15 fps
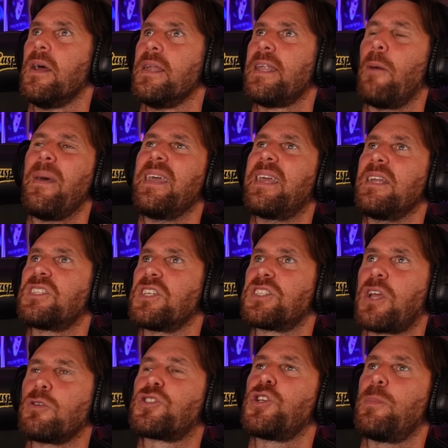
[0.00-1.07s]
Now make it just
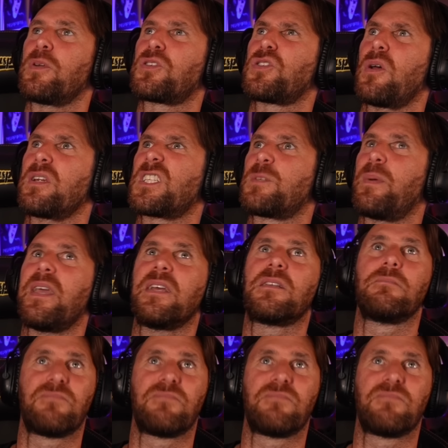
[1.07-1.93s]
go supersonic speed.